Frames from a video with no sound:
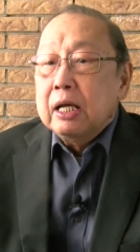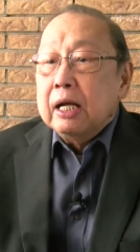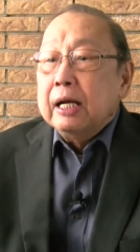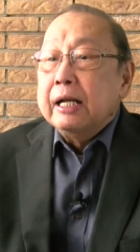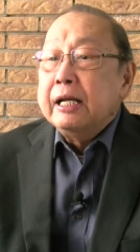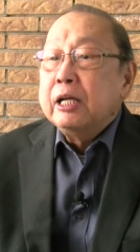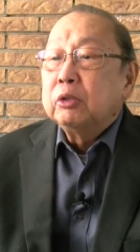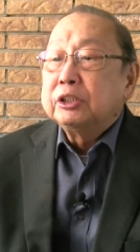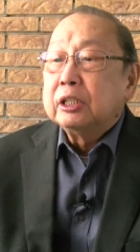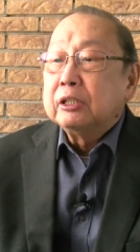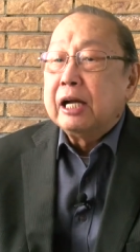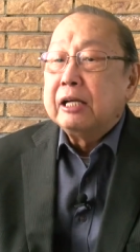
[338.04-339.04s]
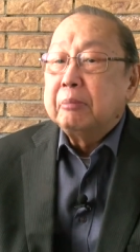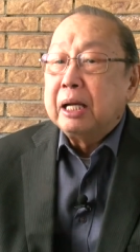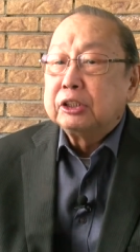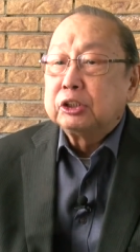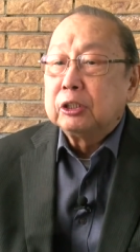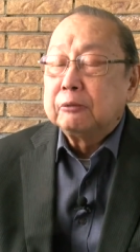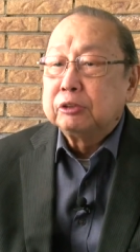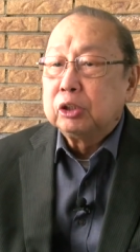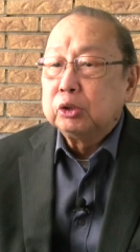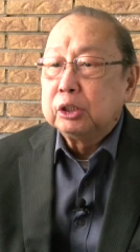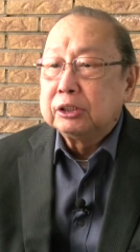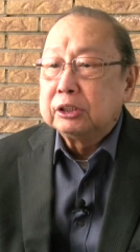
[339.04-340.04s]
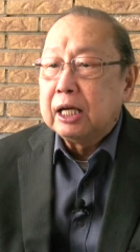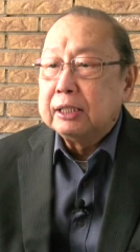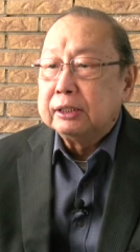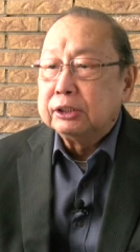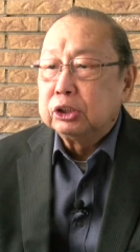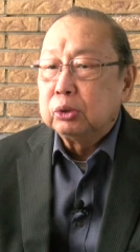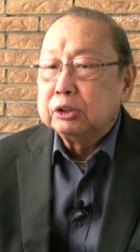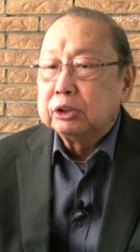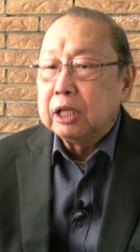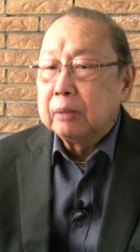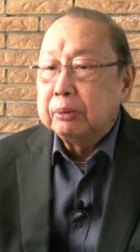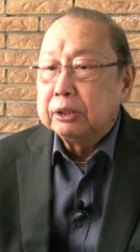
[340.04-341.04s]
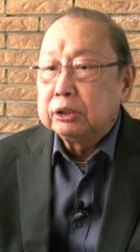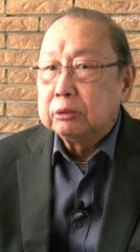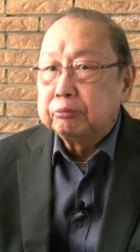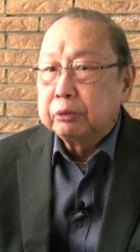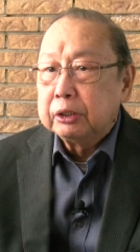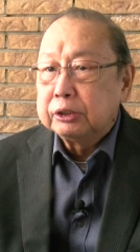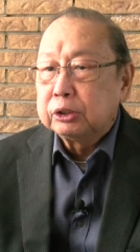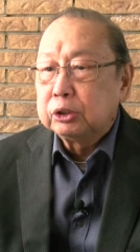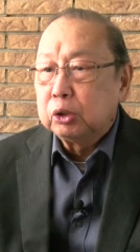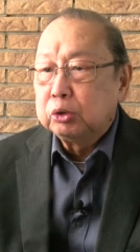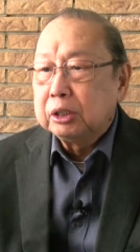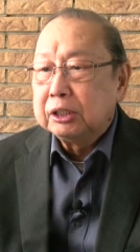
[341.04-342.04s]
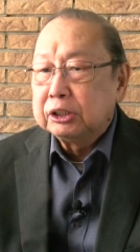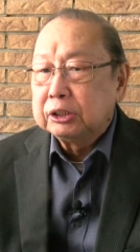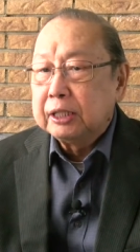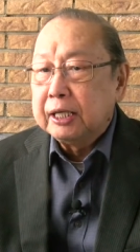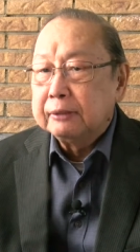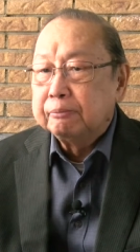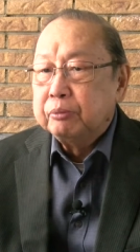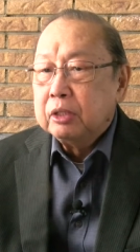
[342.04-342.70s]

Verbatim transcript: Lenin was the Grand Master of social science who established the first socialist state